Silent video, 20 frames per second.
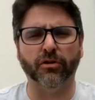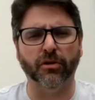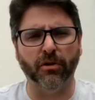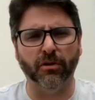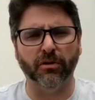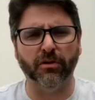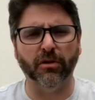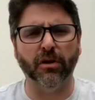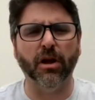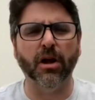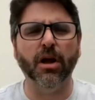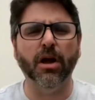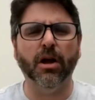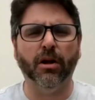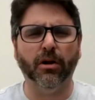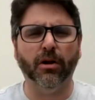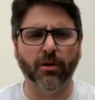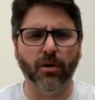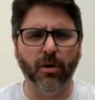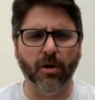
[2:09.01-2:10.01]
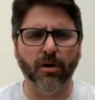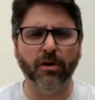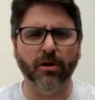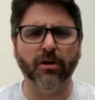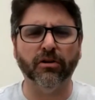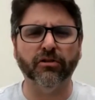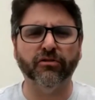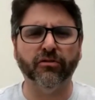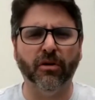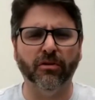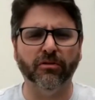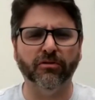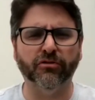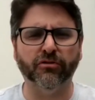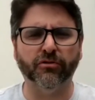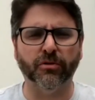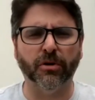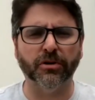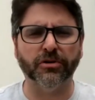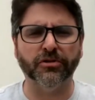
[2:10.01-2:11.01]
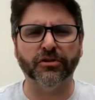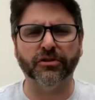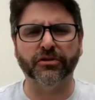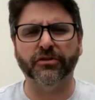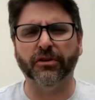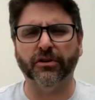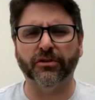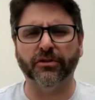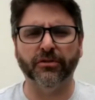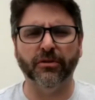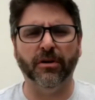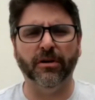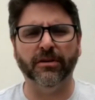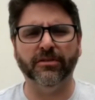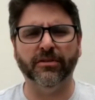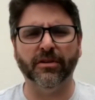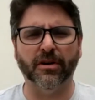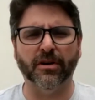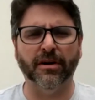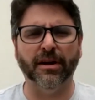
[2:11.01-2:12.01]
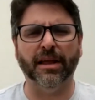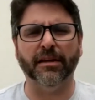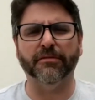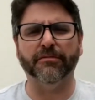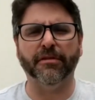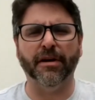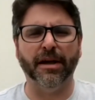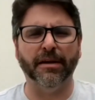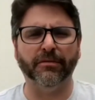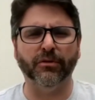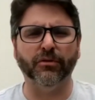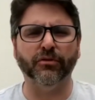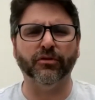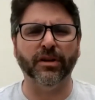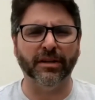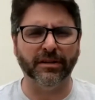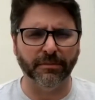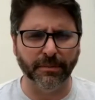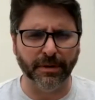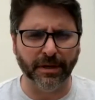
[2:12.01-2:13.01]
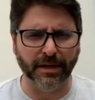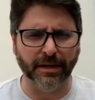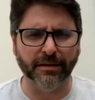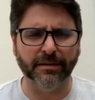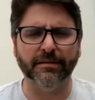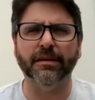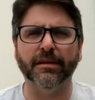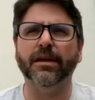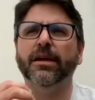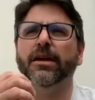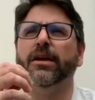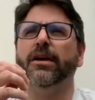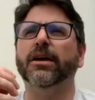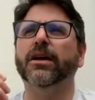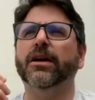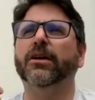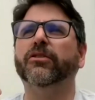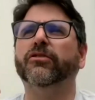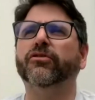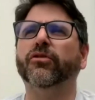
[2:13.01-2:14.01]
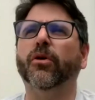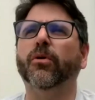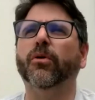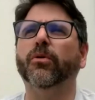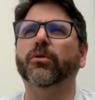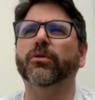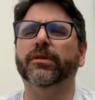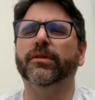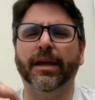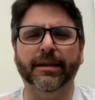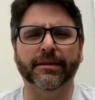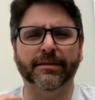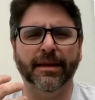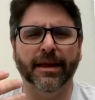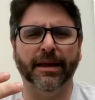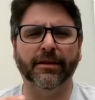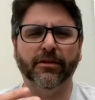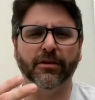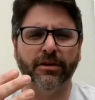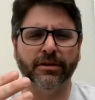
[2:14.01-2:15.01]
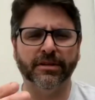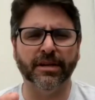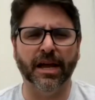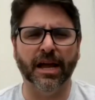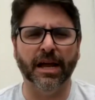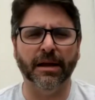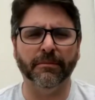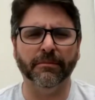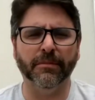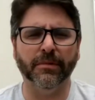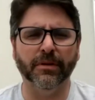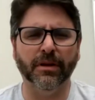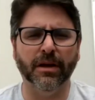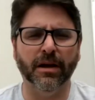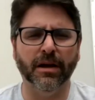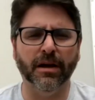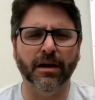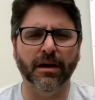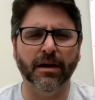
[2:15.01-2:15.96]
There are longer song structures. There are songs that are like 5 to 6 minutes, so they take their time.